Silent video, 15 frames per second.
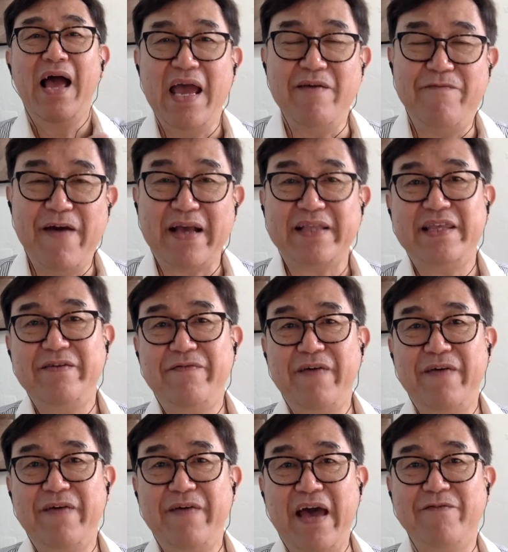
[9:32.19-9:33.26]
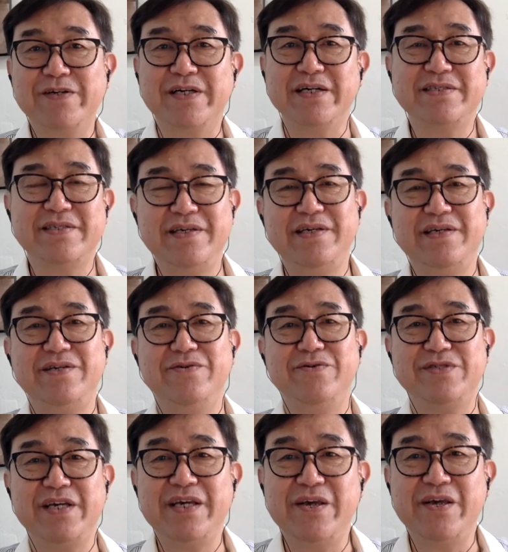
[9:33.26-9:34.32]
effective advocacy
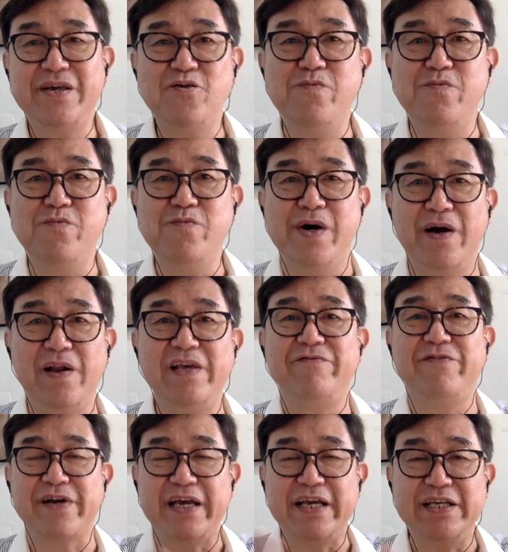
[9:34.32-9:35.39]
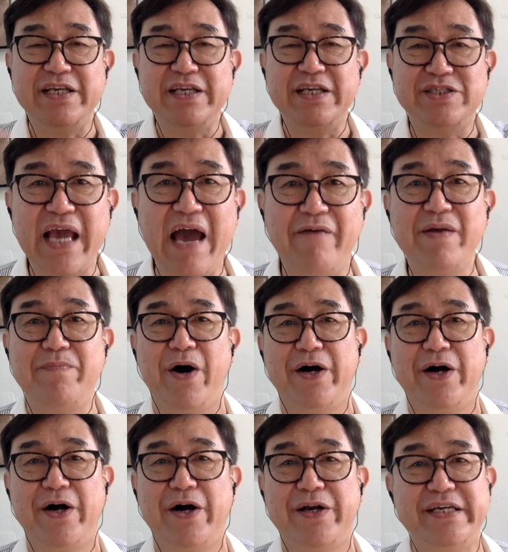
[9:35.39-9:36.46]
using humor, leveraging
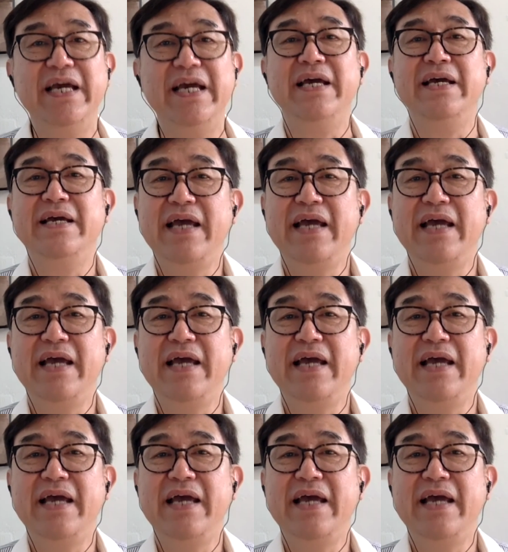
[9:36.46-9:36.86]
everybody